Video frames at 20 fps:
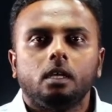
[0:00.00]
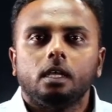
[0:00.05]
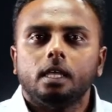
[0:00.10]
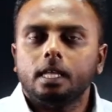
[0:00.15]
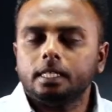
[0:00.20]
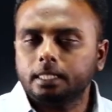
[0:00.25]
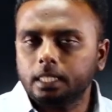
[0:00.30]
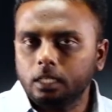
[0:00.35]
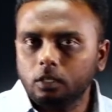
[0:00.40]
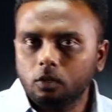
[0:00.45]
A
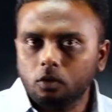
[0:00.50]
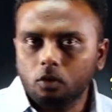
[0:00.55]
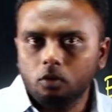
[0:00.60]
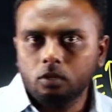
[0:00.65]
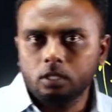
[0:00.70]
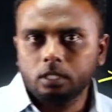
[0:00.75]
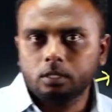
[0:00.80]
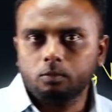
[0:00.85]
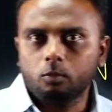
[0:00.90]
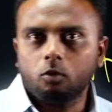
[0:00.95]

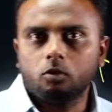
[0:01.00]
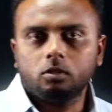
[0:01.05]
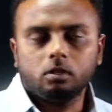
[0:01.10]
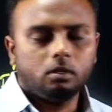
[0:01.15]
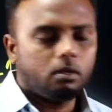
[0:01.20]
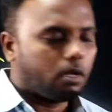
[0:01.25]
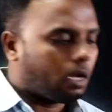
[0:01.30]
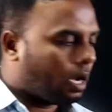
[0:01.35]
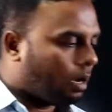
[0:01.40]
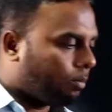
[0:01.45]
synchronous
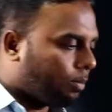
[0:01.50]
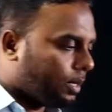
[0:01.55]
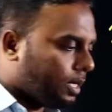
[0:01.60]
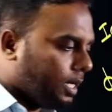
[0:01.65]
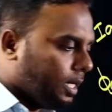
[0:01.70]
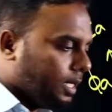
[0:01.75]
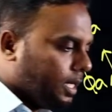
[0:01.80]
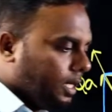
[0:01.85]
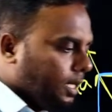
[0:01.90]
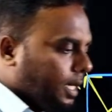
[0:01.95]
motor
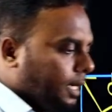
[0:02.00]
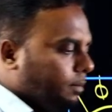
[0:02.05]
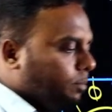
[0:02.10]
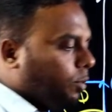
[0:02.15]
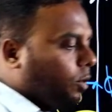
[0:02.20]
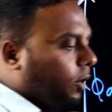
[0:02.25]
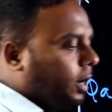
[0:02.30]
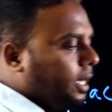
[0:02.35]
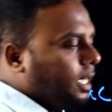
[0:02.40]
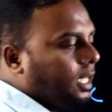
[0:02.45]
operating at
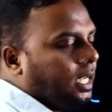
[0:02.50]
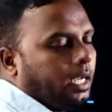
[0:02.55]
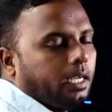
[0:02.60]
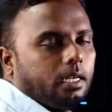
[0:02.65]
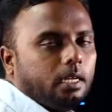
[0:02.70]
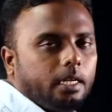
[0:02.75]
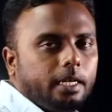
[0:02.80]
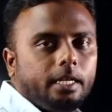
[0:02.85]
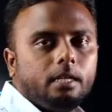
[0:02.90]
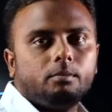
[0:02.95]
0.8
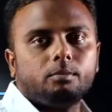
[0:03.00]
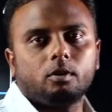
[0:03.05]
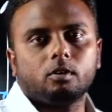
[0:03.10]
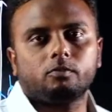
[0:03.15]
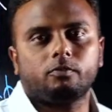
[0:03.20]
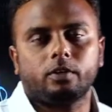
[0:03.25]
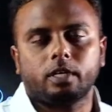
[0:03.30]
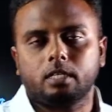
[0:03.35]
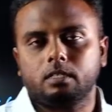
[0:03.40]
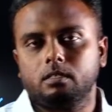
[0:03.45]
leading power
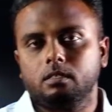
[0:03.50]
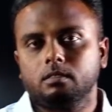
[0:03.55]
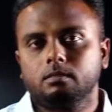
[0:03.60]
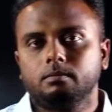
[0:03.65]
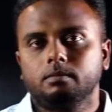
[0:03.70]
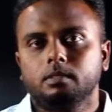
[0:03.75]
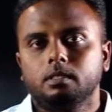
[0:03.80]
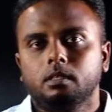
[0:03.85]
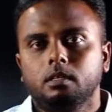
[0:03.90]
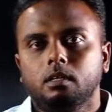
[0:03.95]
factor.
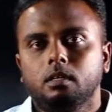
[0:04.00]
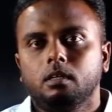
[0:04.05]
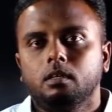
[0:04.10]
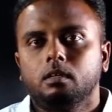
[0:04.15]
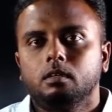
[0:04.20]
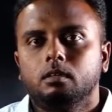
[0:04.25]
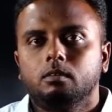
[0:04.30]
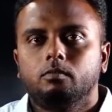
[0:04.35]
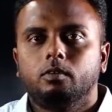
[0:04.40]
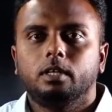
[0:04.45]

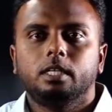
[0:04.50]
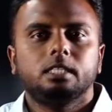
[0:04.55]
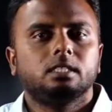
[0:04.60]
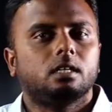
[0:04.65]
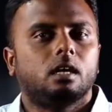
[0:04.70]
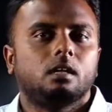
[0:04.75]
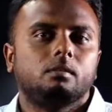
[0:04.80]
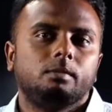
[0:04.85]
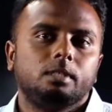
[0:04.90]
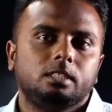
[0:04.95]
What is
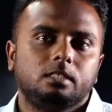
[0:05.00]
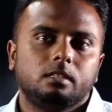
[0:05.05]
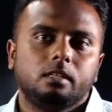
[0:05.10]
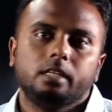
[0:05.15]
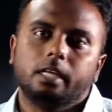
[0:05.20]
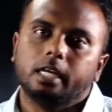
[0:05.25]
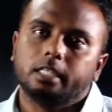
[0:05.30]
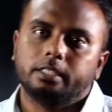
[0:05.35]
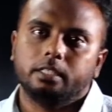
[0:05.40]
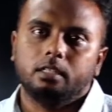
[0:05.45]
armature
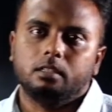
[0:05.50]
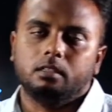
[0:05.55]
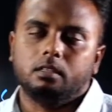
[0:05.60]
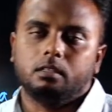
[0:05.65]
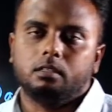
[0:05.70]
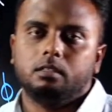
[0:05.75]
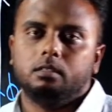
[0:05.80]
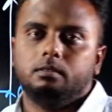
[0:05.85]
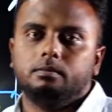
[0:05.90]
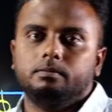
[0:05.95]
reaction in
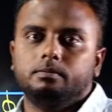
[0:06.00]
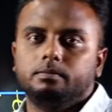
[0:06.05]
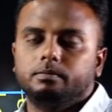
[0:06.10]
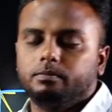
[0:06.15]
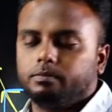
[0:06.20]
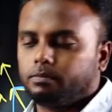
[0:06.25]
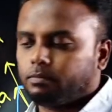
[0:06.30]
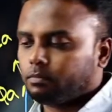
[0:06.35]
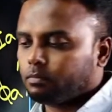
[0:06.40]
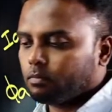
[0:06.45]
that?
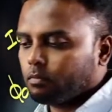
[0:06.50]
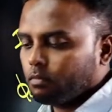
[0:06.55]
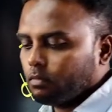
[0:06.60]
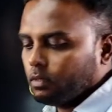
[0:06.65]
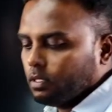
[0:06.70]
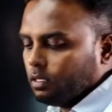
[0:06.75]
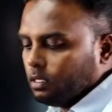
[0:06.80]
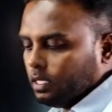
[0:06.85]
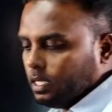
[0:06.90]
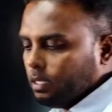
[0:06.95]

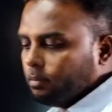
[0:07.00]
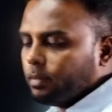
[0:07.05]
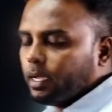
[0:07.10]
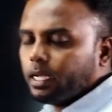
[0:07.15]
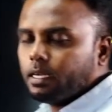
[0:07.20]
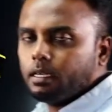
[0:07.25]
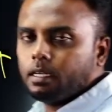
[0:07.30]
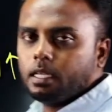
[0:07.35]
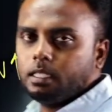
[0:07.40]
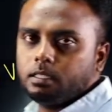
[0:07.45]

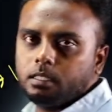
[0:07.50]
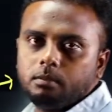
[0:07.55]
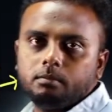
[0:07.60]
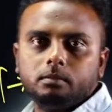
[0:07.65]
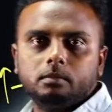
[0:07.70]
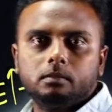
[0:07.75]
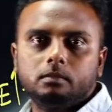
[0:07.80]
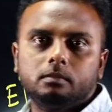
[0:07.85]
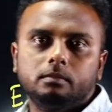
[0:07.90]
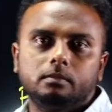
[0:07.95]
Demagnetizing,
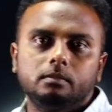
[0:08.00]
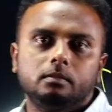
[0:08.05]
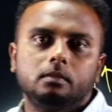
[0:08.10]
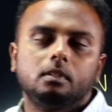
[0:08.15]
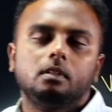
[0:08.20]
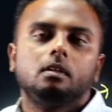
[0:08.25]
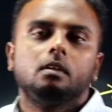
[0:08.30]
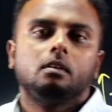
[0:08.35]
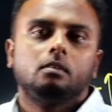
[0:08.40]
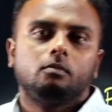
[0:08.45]

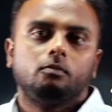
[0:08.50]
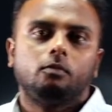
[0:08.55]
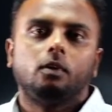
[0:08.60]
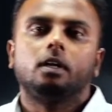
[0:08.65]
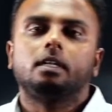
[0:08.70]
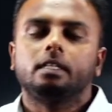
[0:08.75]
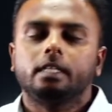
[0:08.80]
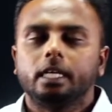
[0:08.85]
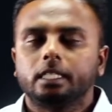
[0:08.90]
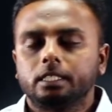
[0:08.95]

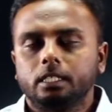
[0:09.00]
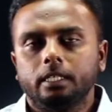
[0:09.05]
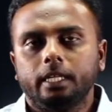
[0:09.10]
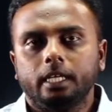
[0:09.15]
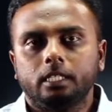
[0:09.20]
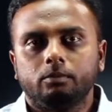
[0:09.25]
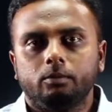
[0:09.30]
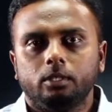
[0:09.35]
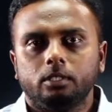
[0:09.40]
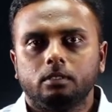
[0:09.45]
what reaction
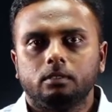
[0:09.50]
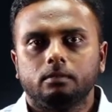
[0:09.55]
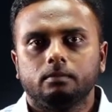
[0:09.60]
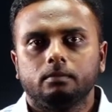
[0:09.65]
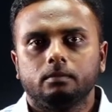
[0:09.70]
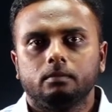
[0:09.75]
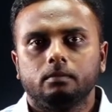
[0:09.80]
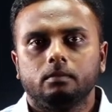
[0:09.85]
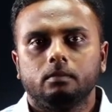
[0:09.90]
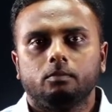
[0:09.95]
takes place?
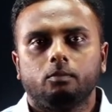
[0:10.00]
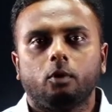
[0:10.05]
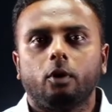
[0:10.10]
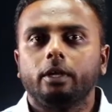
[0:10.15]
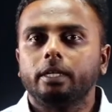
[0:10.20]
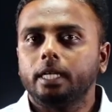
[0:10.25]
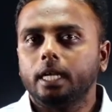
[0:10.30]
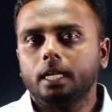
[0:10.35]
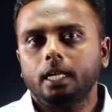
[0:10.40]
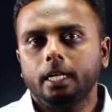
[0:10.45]

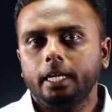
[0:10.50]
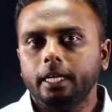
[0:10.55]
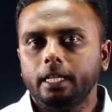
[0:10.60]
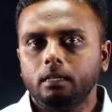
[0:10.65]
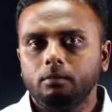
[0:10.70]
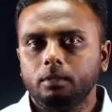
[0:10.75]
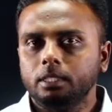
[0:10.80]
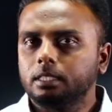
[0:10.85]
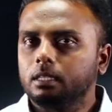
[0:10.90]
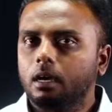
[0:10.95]
0.8
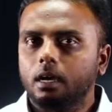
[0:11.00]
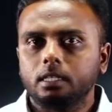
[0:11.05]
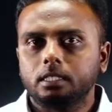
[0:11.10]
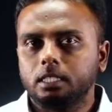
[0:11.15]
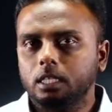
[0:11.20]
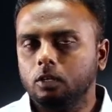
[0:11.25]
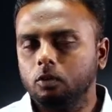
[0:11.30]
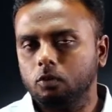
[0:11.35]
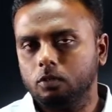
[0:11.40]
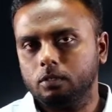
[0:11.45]
leading means
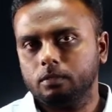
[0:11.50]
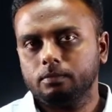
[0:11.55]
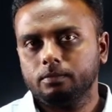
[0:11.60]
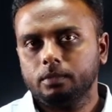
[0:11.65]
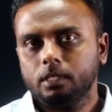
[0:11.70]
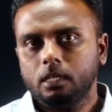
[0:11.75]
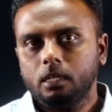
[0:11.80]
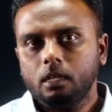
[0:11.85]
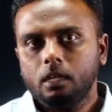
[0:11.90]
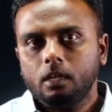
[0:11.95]
RC load.
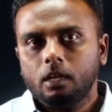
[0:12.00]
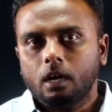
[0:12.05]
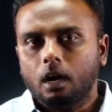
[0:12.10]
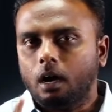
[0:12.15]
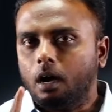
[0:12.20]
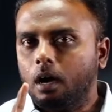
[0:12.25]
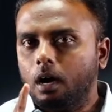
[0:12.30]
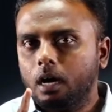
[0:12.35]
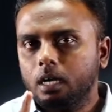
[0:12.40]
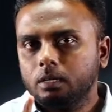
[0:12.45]

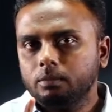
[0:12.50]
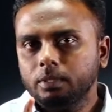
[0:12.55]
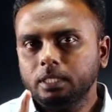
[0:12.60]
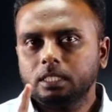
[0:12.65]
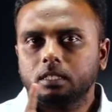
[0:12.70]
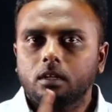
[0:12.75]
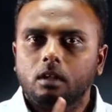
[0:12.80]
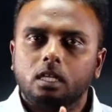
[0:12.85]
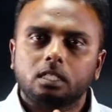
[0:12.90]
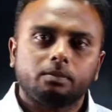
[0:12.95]
R means
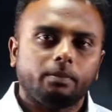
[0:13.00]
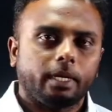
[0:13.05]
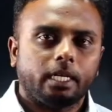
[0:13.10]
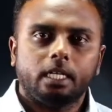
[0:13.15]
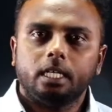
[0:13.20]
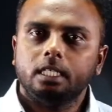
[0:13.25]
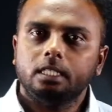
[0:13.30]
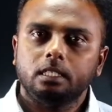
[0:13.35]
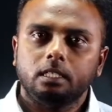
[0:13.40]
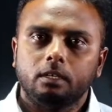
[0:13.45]
cross
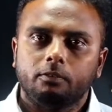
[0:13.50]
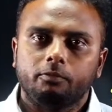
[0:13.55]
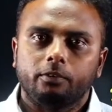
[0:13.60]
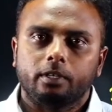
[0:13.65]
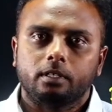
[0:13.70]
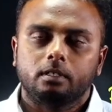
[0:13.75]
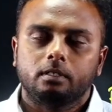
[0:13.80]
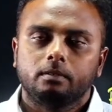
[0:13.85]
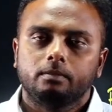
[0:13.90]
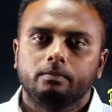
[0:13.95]
magnetizing
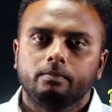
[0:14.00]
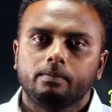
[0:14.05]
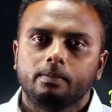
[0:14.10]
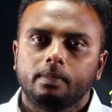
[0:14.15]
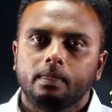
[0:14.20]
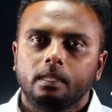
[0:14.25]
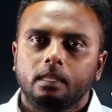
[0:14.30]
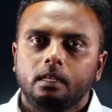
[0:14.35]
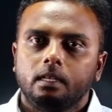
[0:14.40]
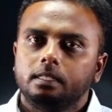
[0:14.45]
effect.
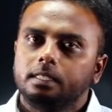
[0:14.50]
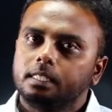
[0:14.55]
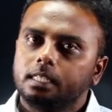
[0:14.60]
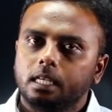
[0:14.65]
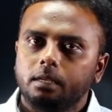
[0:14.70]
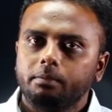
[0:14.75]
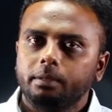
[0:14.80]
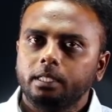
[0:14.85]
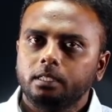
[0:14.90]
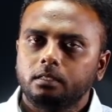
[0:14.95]

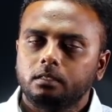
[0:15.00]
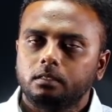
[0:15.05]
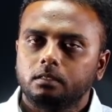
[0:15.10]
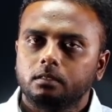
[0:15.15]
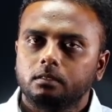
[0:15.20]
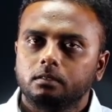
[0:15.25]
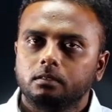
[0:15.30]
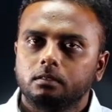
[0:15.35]
C means